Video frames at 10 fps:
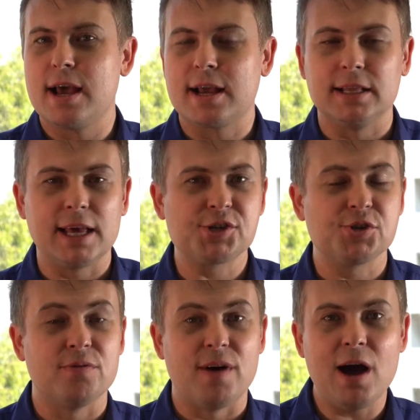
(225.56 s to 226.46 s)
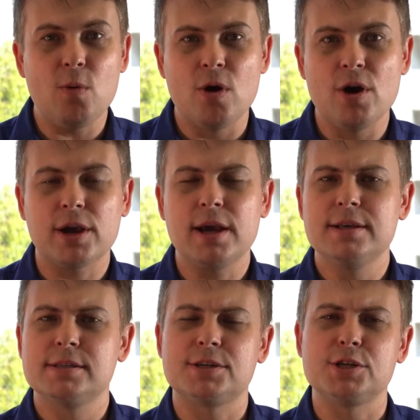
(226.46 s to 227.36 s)
collection of artwork,
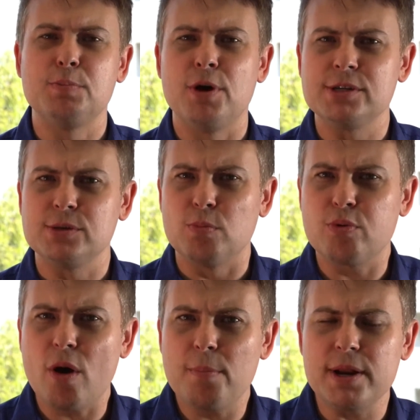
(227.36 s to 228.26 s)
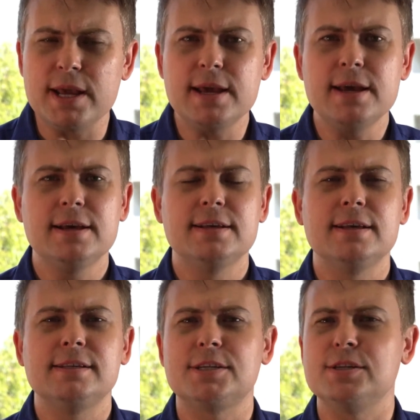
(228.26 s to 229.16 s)
such as personal property,
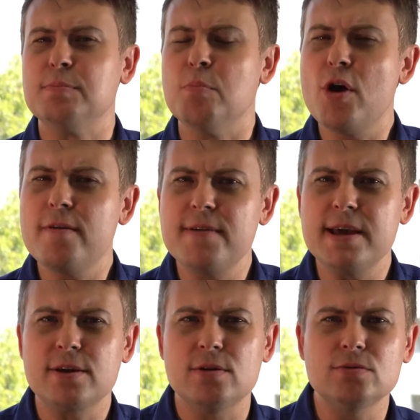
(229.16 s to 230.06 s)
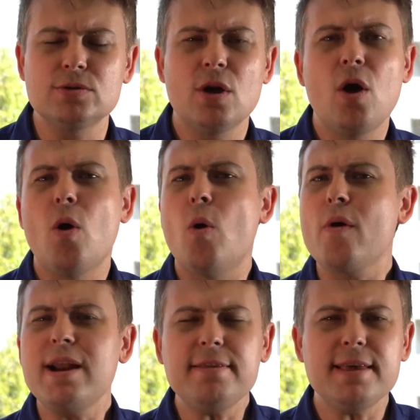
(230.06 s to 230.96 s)
such as motor vehicles,
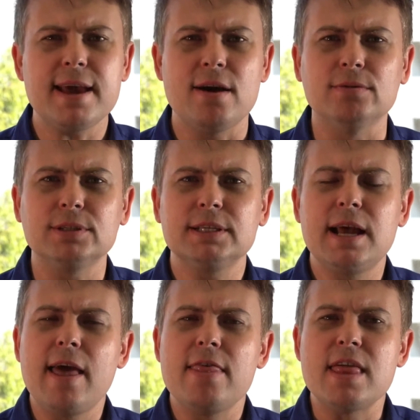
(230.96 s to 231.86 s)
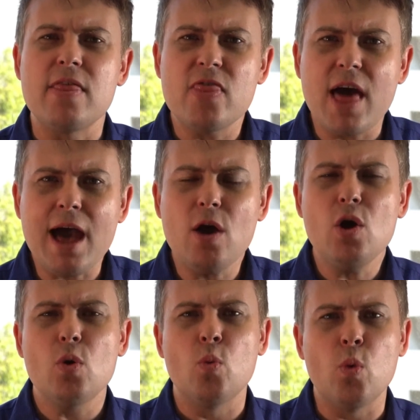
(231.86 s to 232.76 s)
or anything else, then that
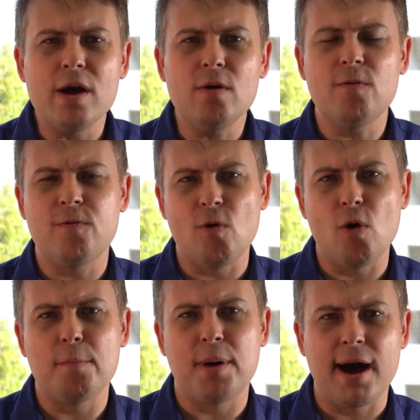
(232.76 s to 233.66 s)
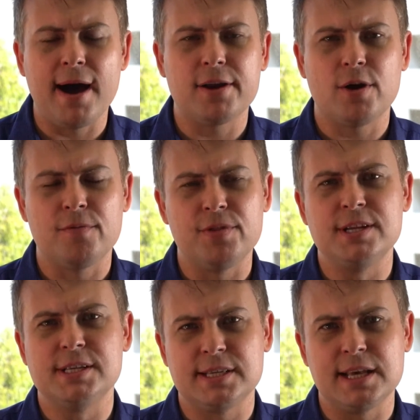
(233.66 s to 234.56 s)
will form part of the
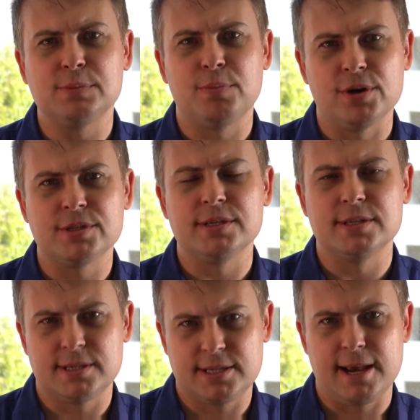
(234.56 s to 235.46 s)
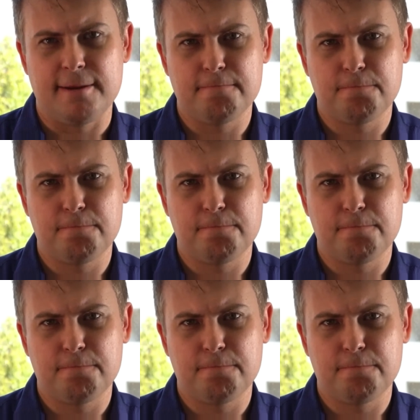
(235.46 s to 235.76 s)
deceased person's estate.